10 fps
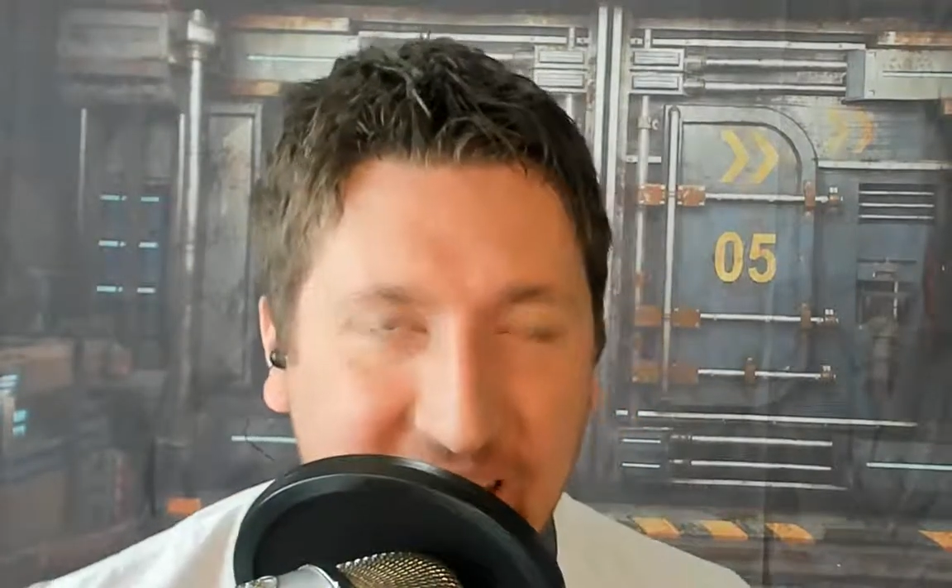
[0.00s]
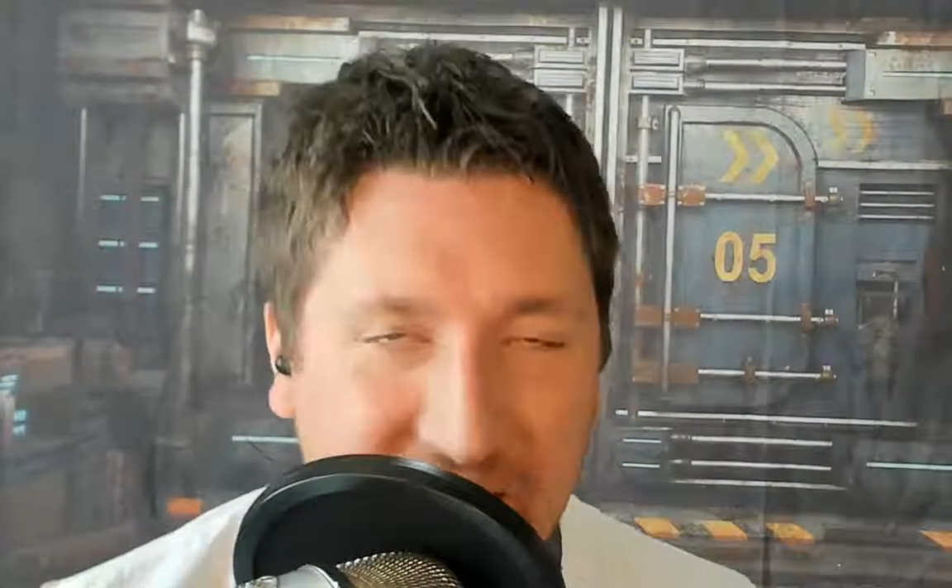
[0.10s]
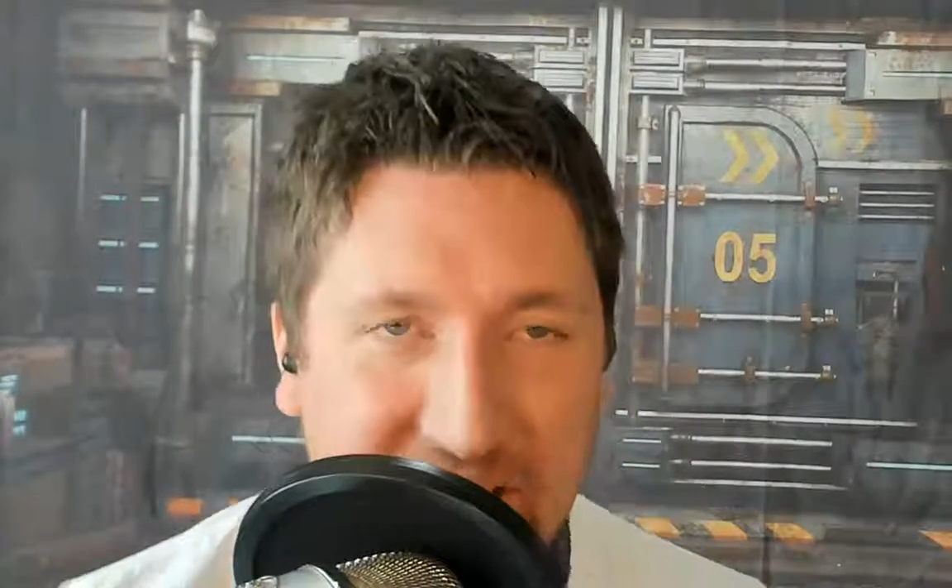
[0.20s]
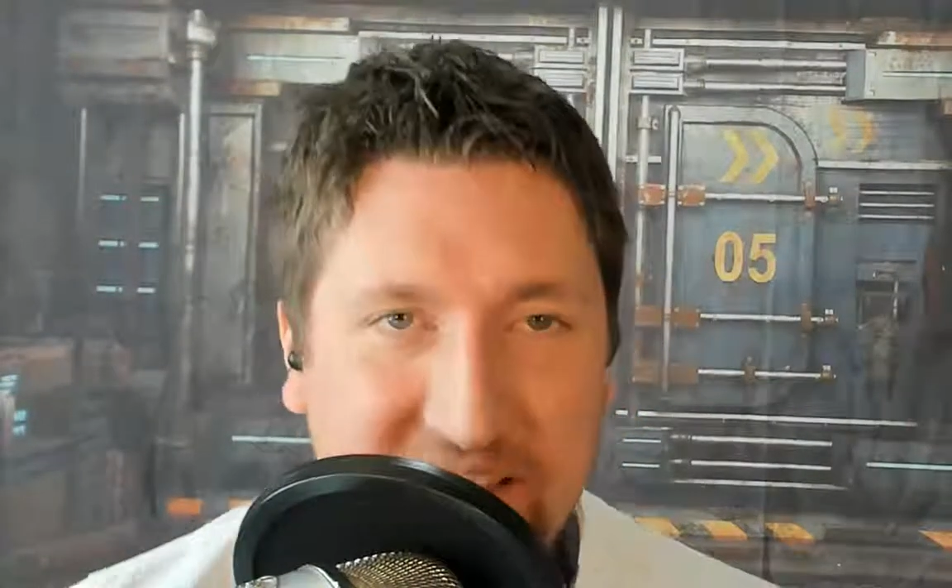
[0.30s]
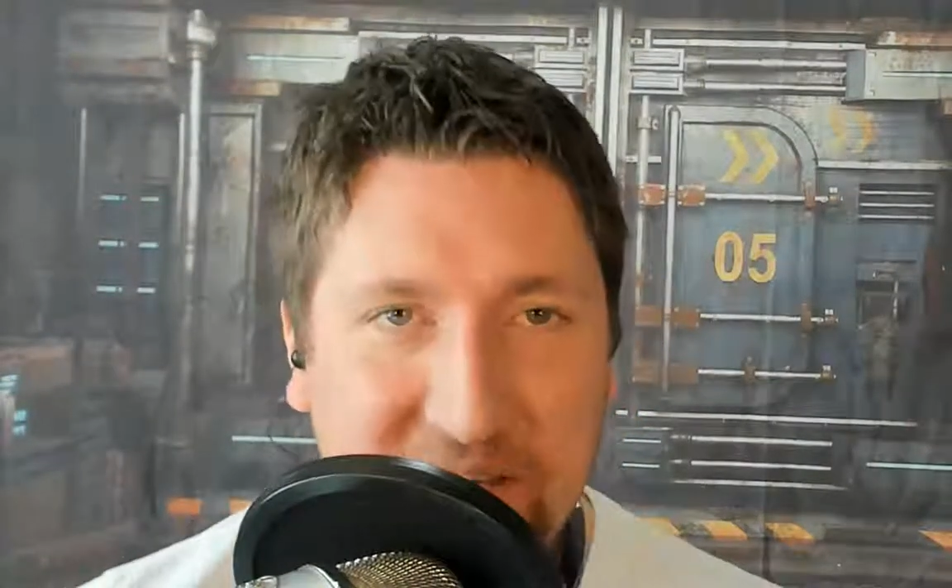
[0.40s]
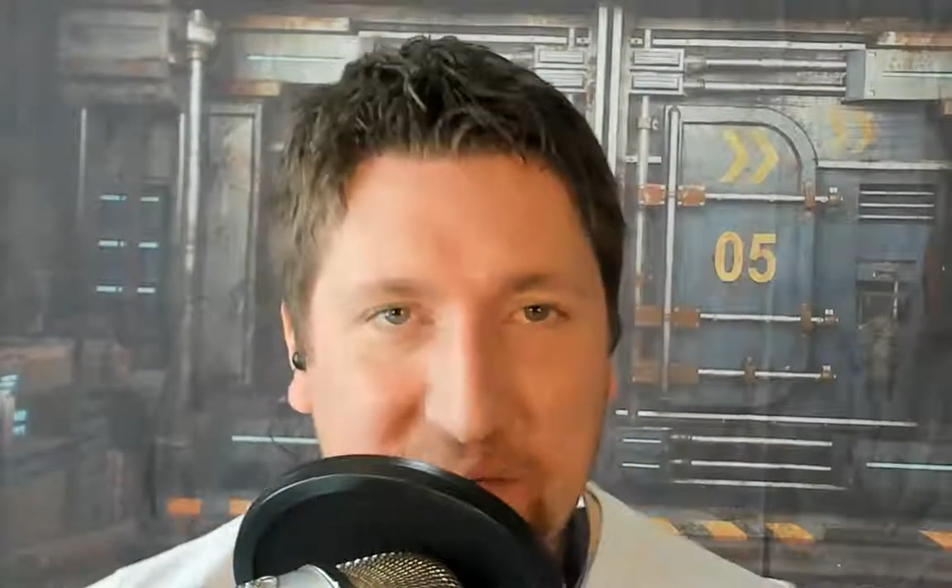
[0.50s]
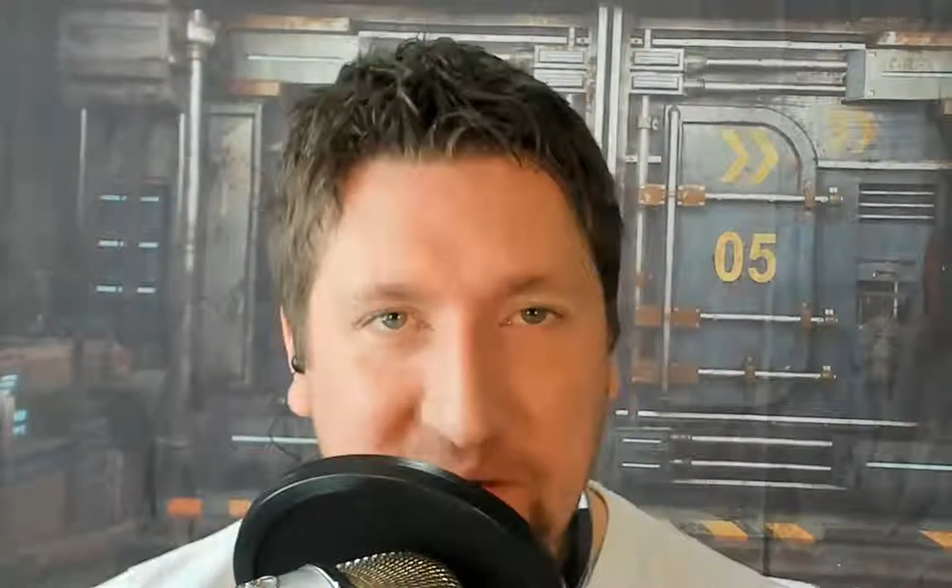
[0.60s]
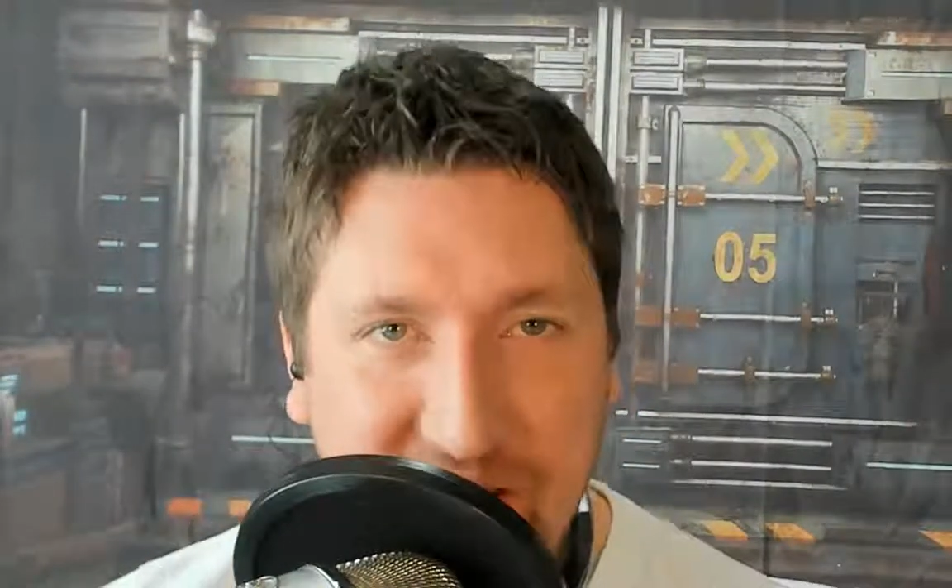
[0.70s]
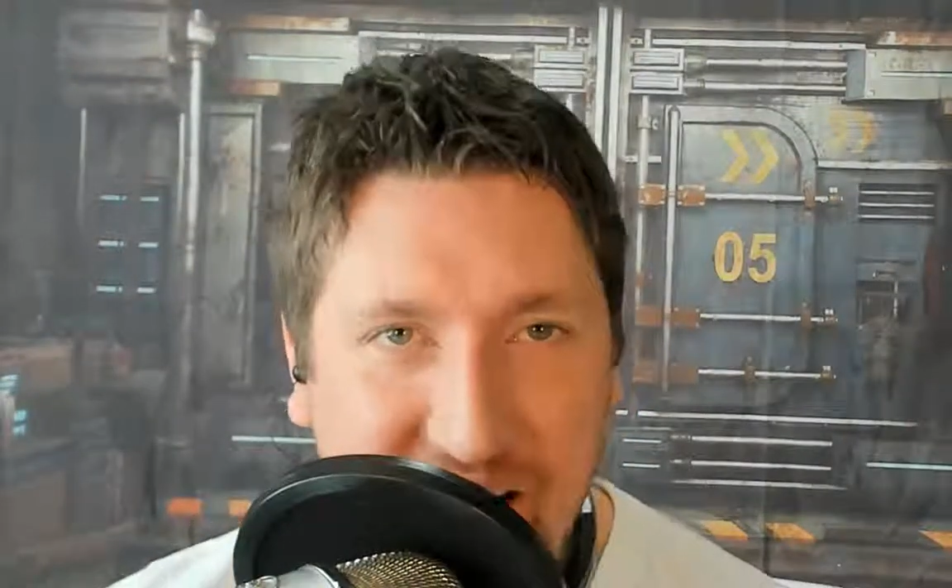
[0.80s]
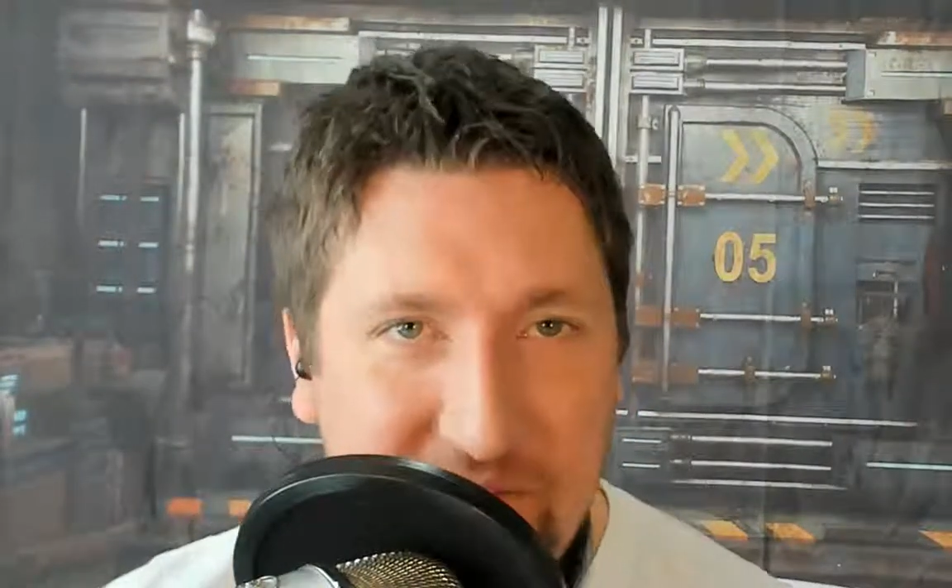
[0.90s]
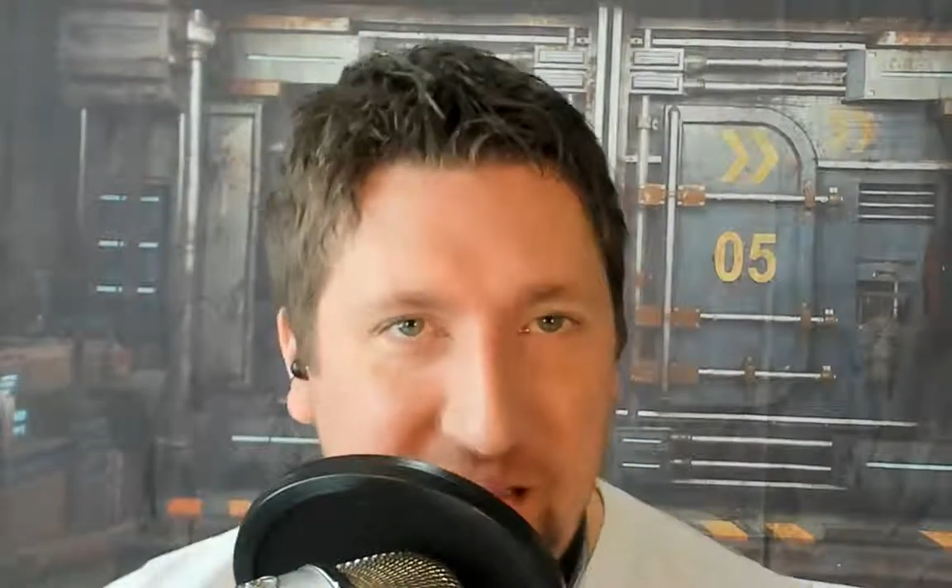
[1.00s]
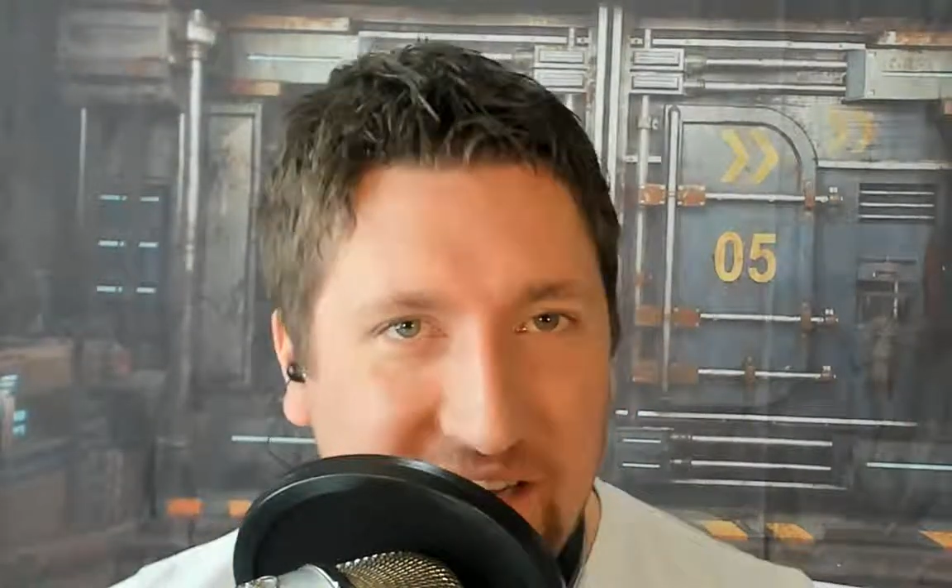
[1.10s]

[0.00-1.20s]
haven't subscribed,